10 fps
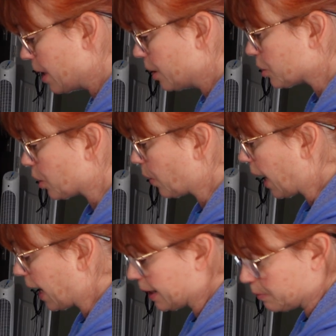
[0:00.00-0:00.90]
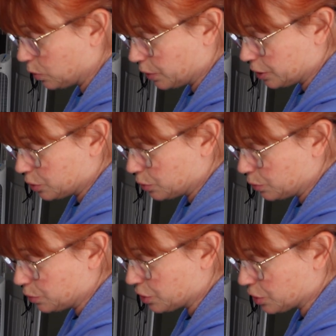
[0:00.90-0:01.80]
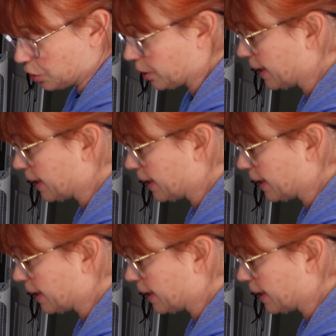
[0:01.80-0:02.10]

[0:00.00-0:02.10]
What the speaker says: So I am going to start